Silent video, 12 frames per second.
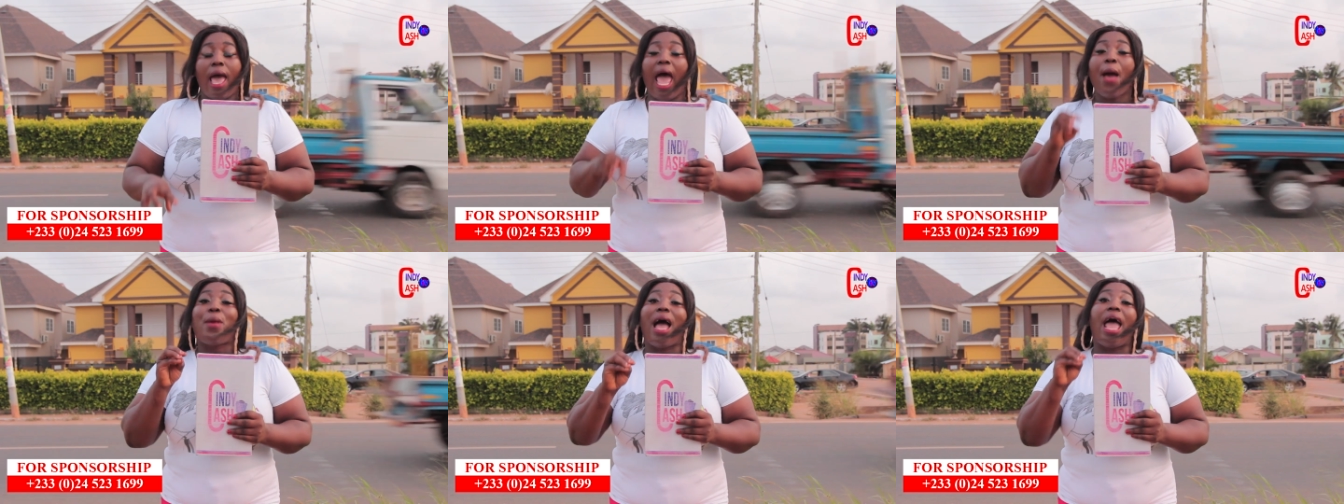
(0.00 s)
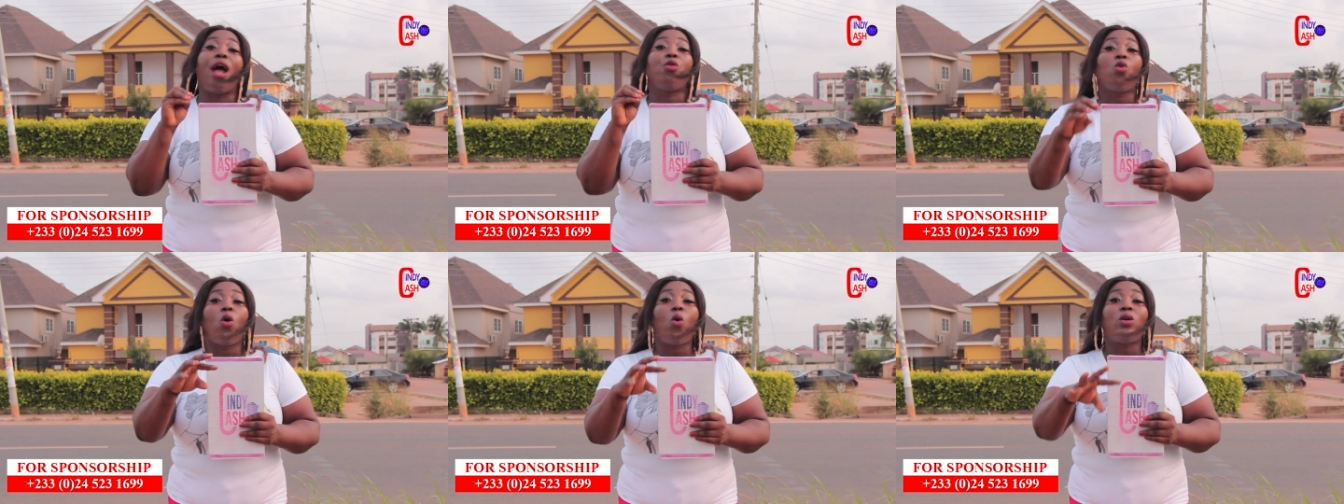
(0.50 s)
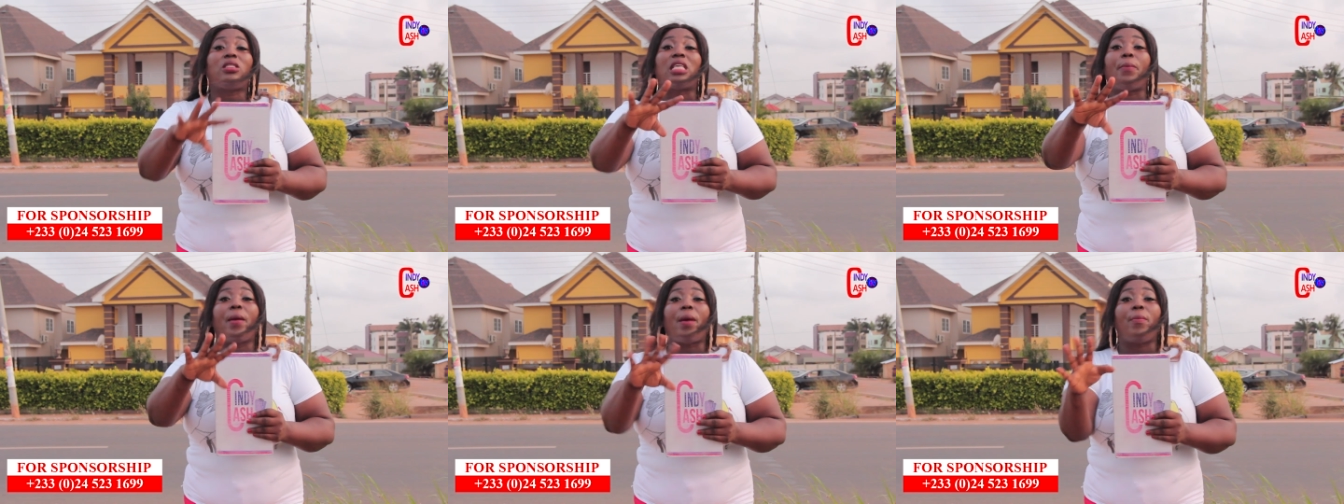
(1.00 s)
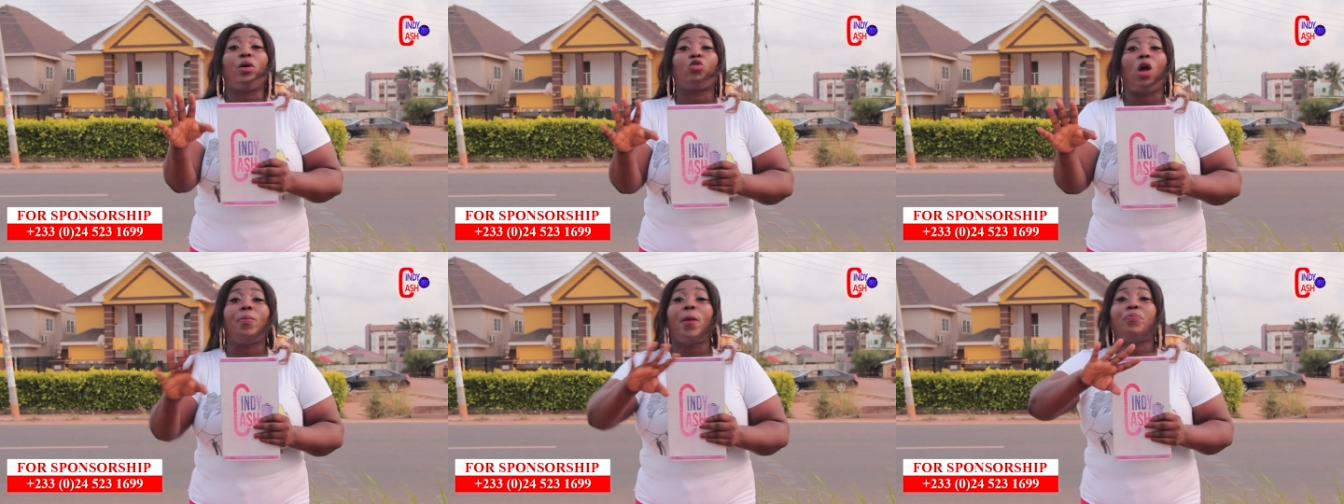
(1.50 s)
Emma and no one sent me by
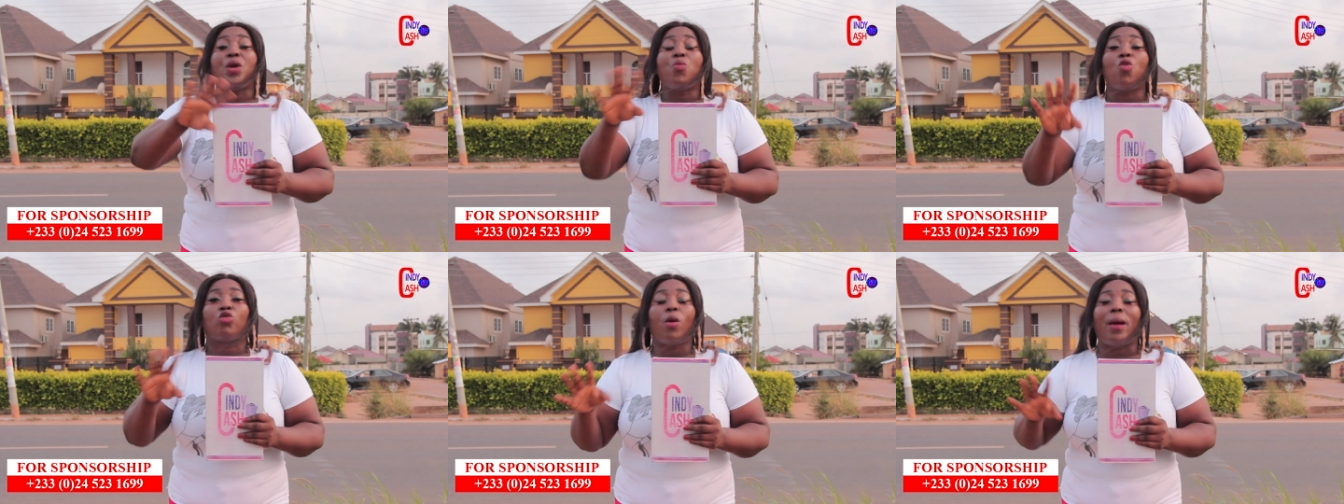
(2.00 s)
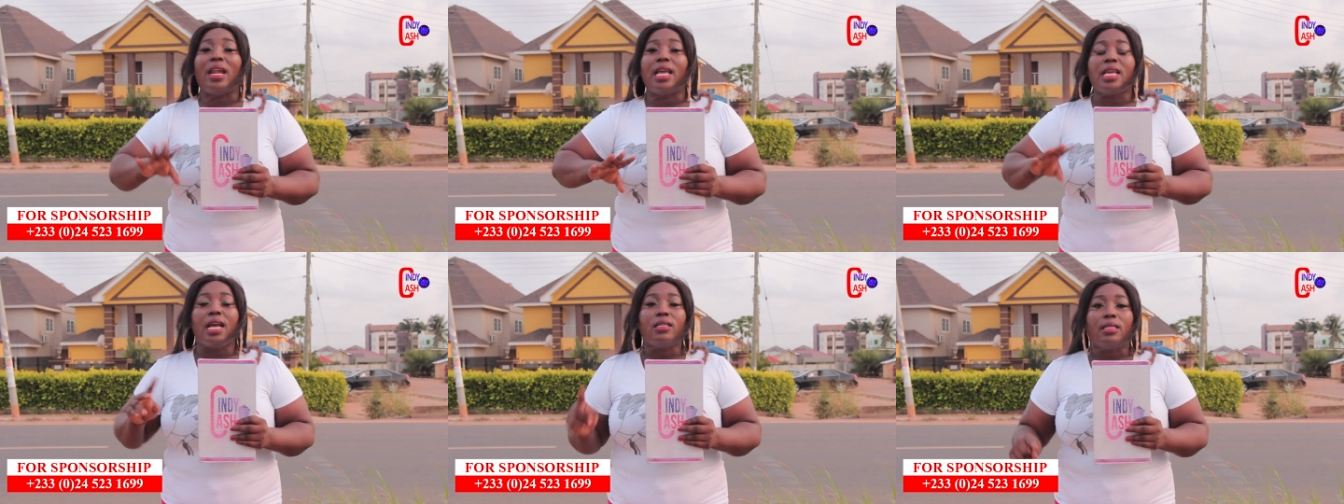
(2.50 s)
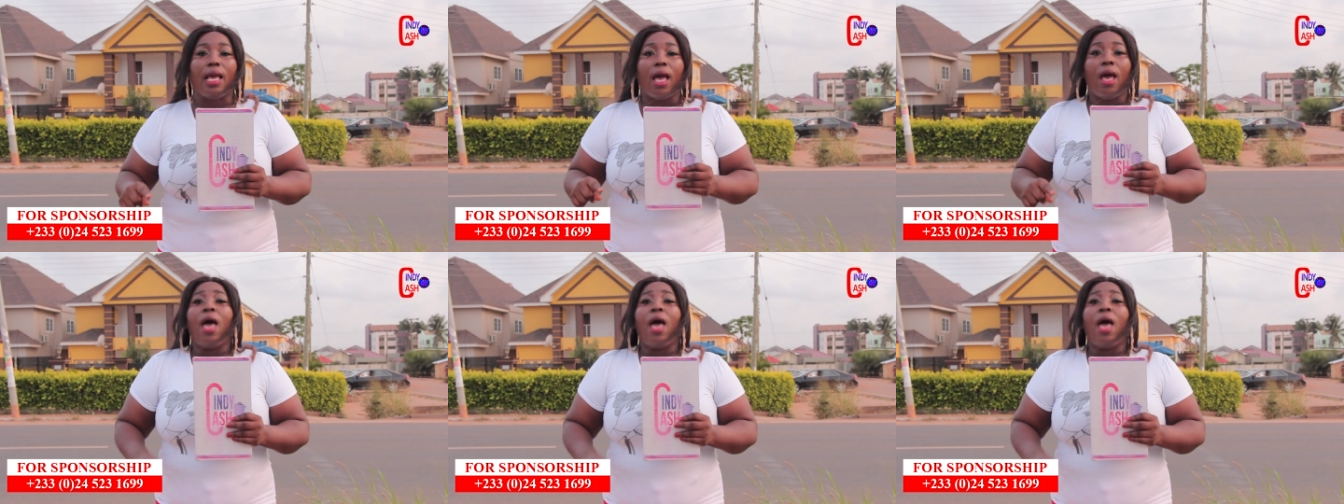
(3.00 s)
a P M O Croman and Yazi.